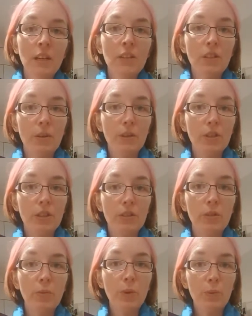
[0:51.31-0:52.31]
So I'll show
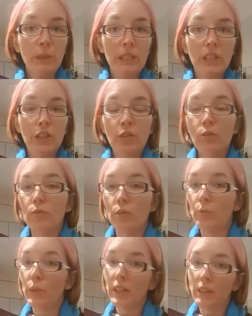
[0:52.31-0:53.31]
you what we can use
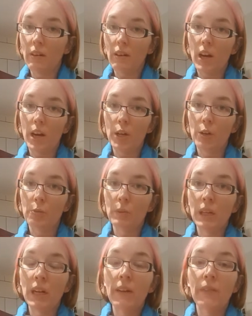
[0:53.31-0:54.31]
from within our home
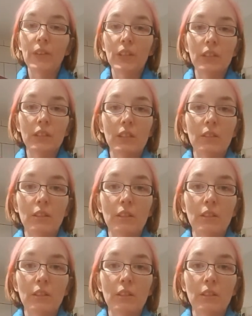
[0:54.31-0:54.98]
that